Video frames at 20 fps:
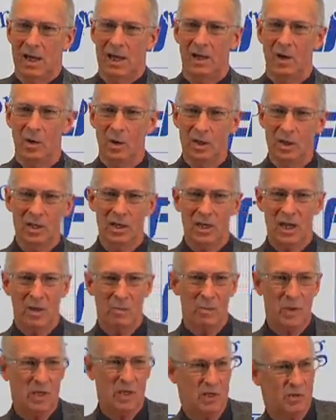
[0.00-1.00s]
and holding
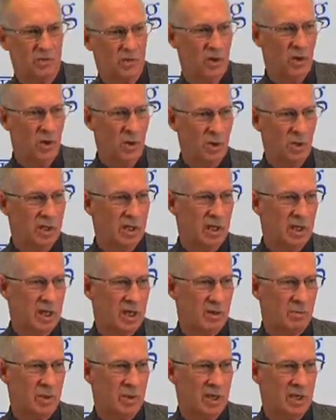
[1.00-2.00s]
companies for holding
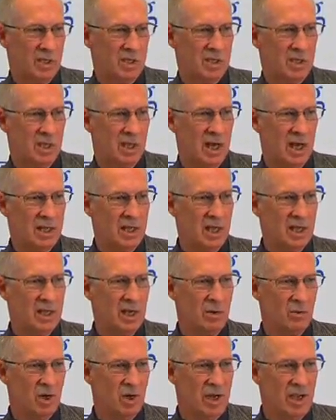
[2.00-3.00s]
companies. And I
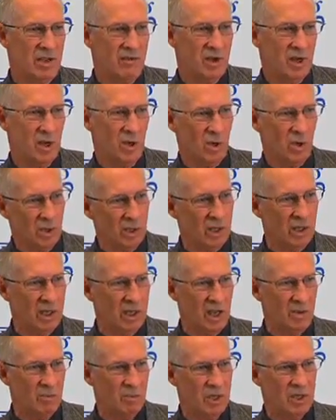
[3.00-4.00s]
think there were even
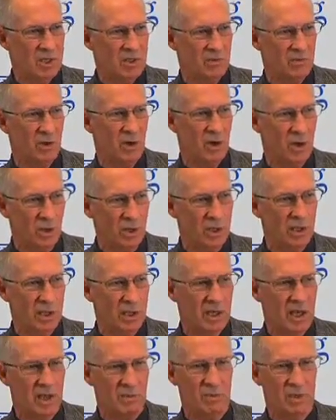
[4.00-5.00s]
holding companies for
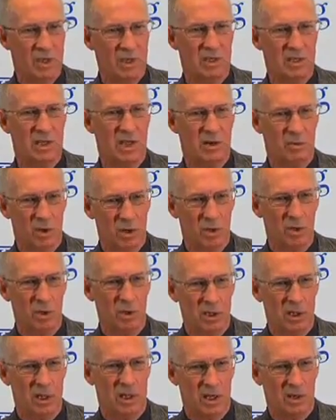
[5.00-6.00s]
holding companies that were
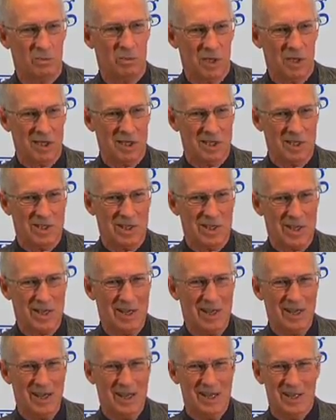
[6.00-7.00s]
holding companies.
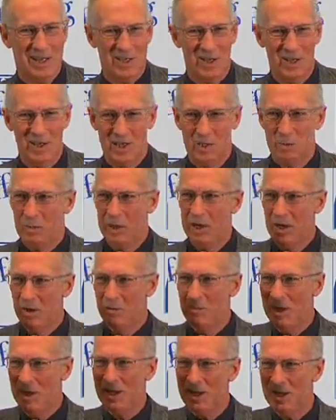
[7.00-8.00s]
So this
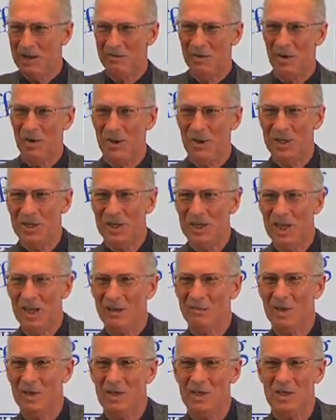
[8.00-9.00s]
pyramiding of holding
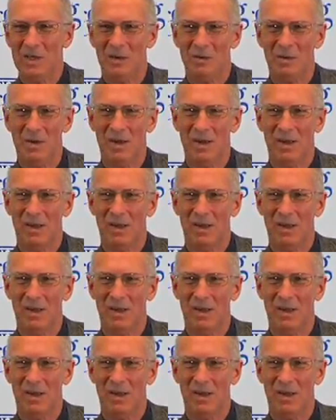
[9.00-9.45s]
companies